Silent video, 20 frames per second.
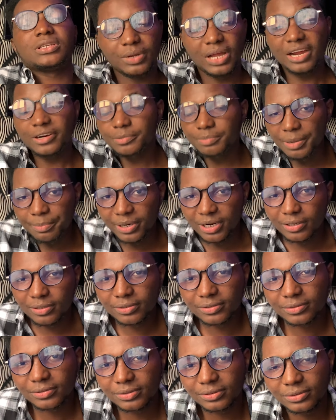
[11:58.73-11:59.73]
And remember,
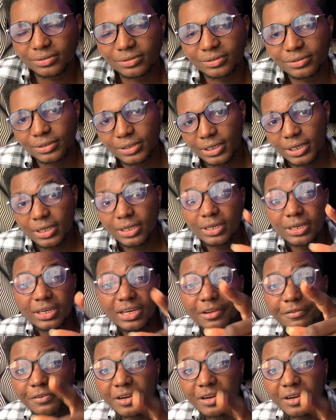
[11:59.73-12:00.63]
never